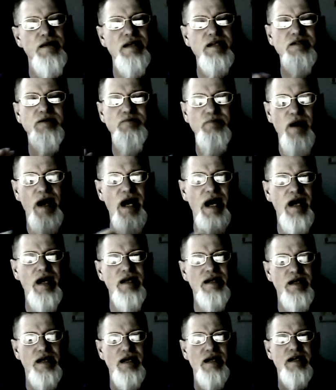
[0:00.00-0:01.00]
This
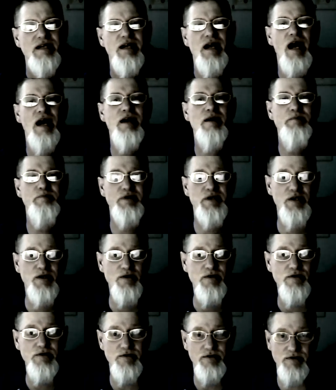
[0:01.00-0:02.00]
man got
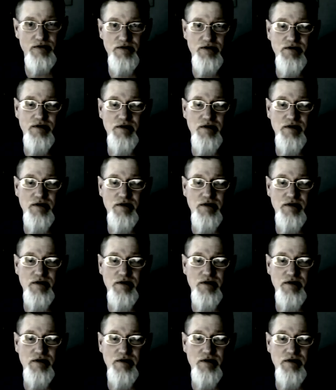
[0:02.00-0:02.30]
abused.